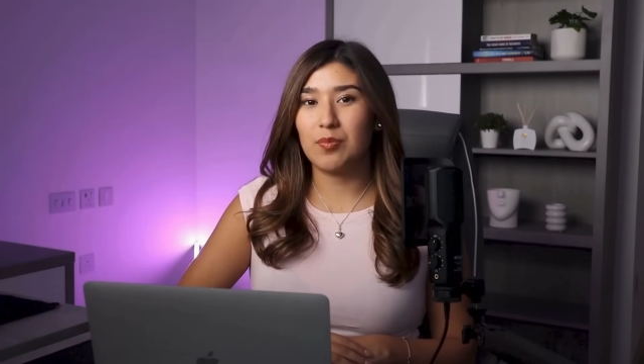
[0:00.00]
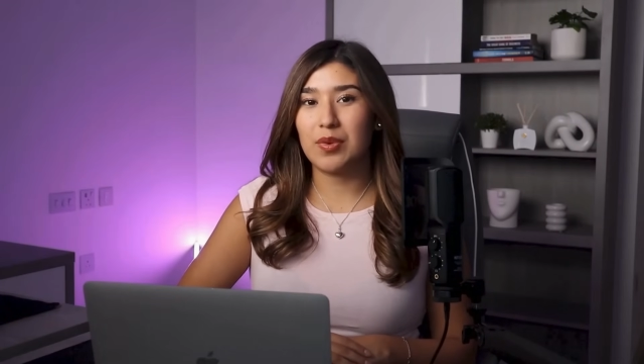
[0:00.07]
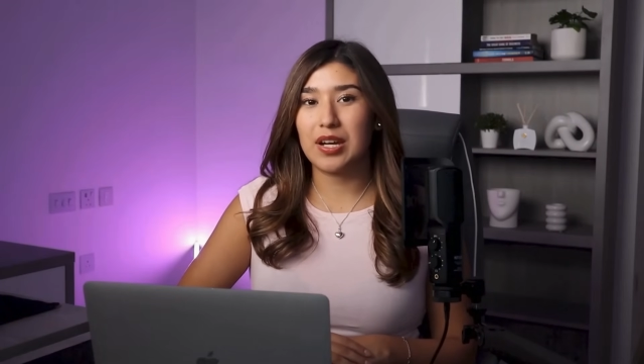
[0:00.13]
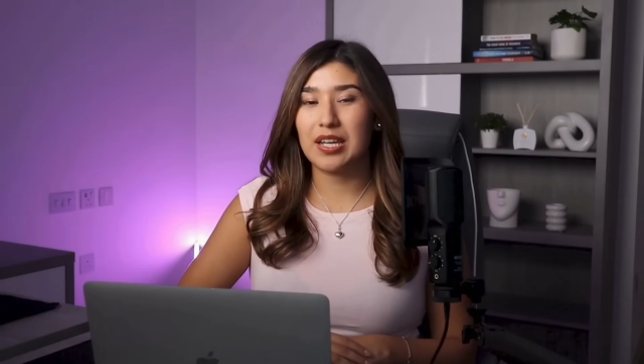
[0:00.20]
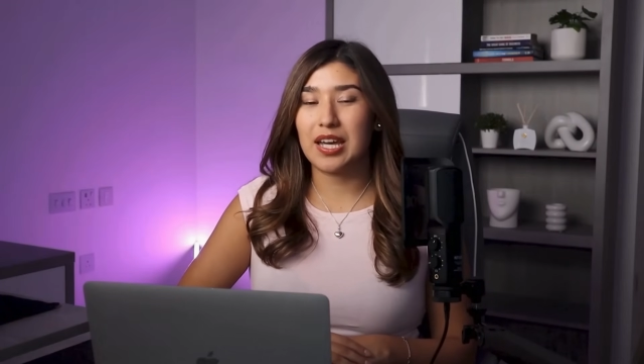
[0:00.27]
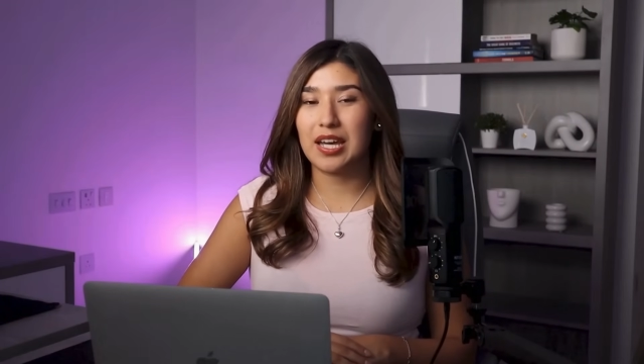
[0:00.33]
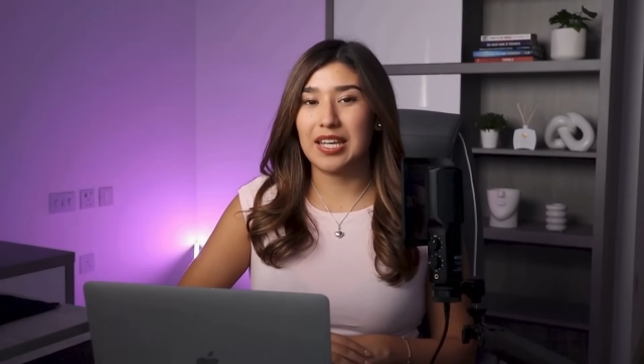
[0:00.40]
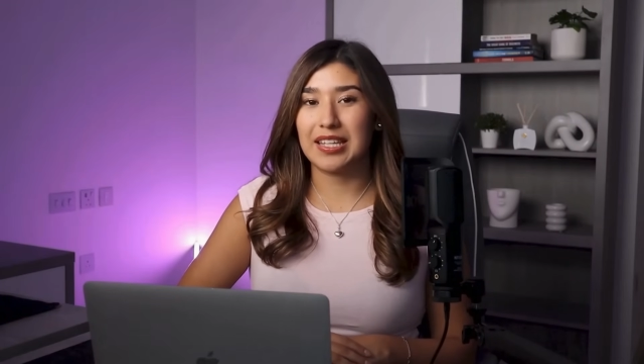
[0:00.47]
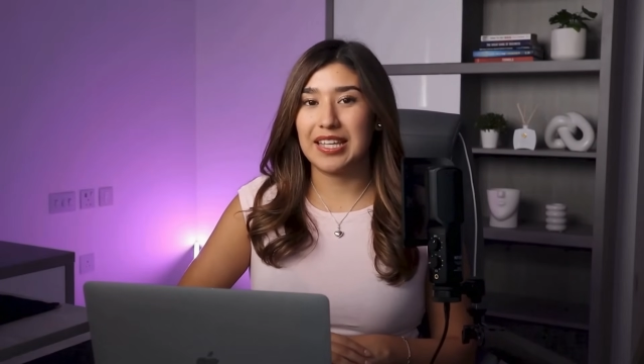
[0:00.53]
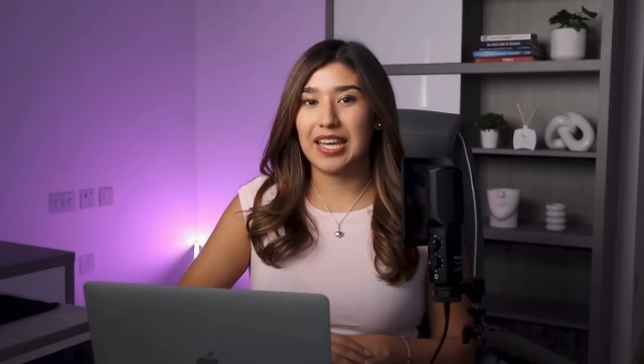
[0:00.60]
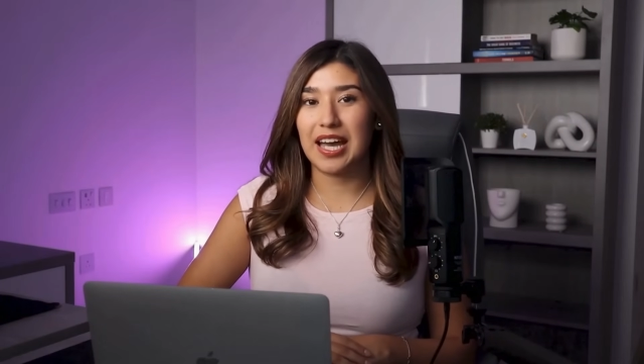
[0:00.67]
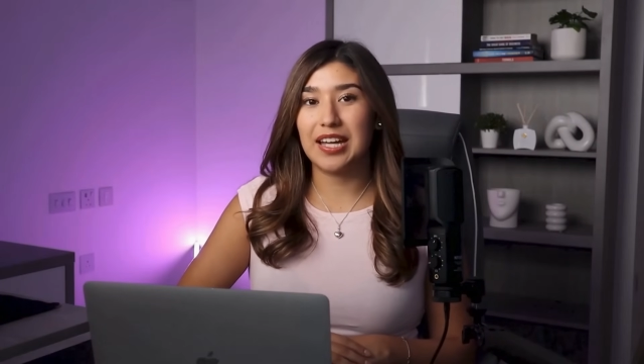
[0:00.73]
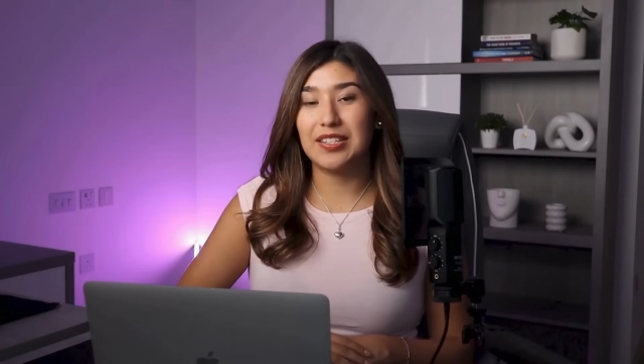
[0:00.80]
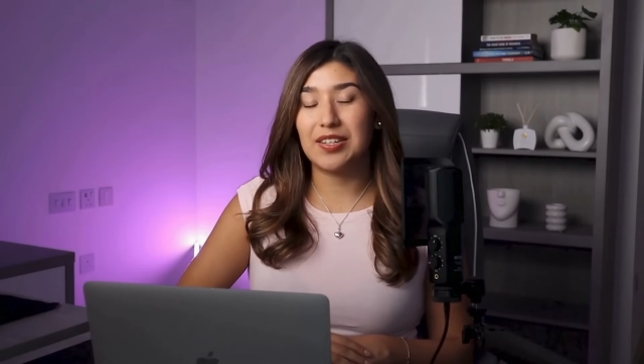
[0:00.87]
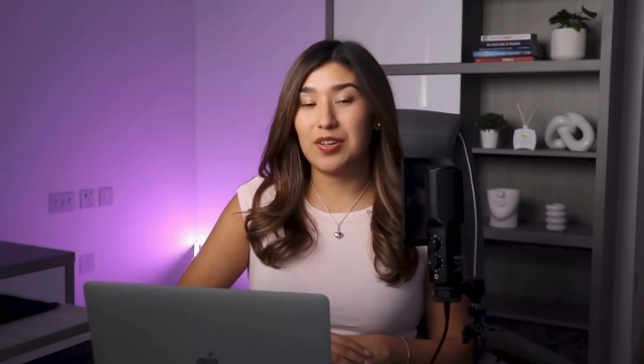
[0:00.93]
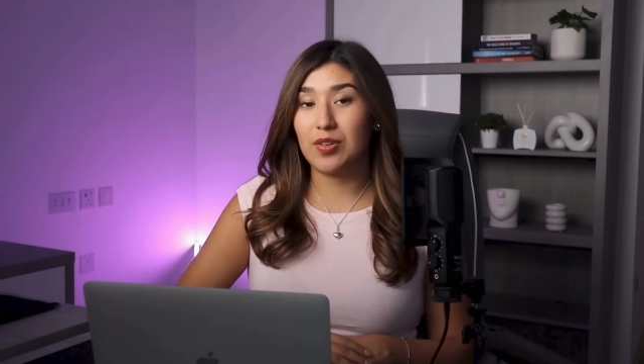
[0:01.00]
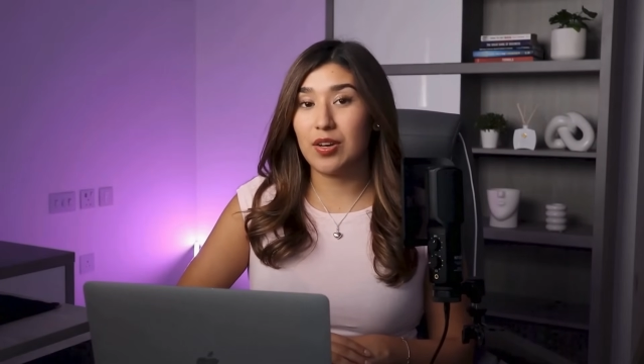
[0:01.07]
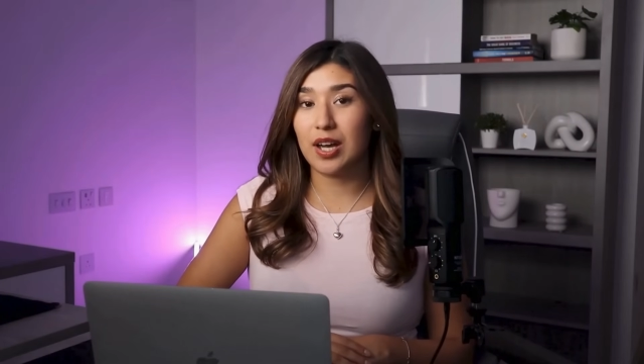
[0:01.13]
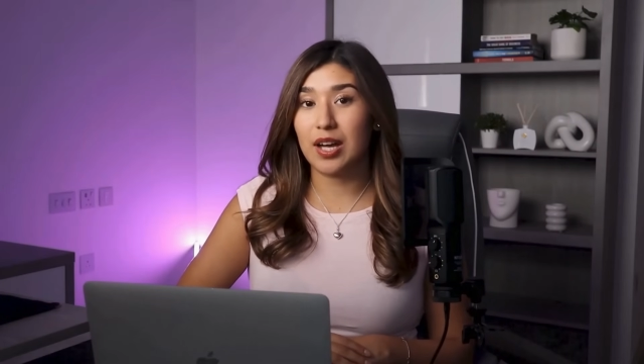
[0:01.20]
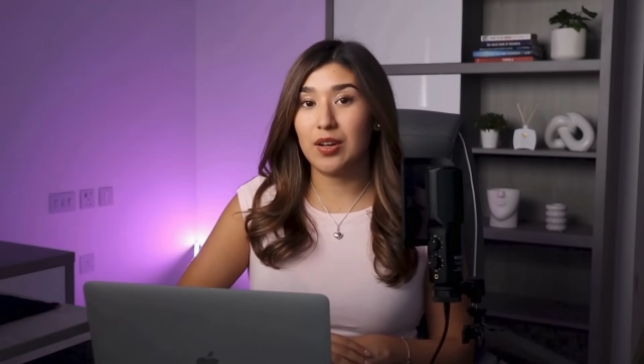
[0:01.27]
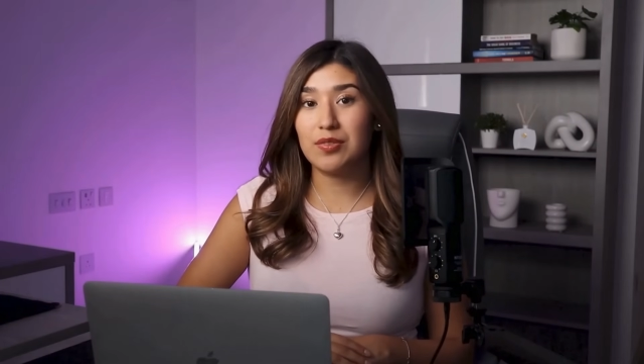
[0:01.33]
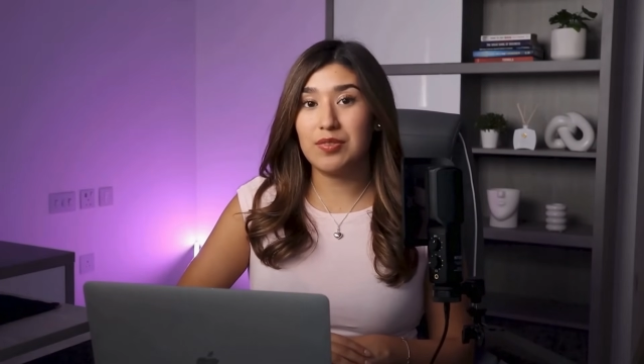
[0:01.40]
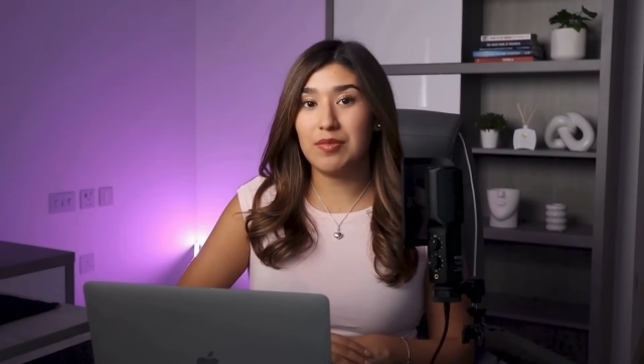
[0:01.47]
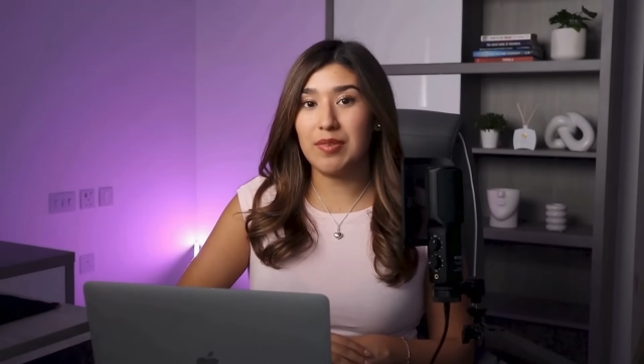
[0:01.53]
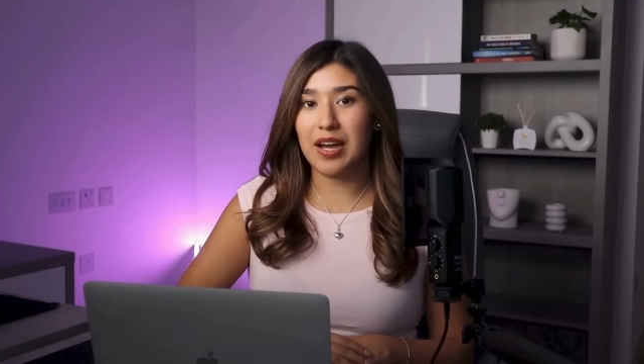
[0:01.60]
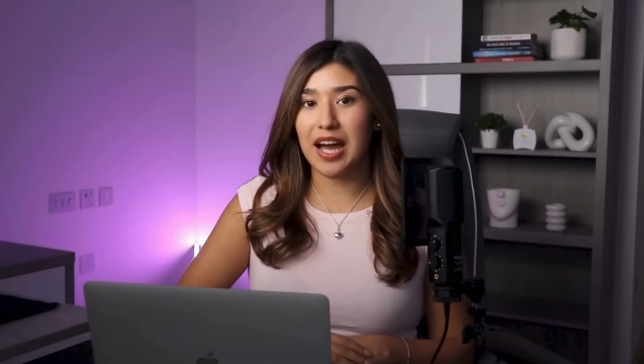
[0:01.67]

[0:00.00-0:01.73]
bring their ideas to life.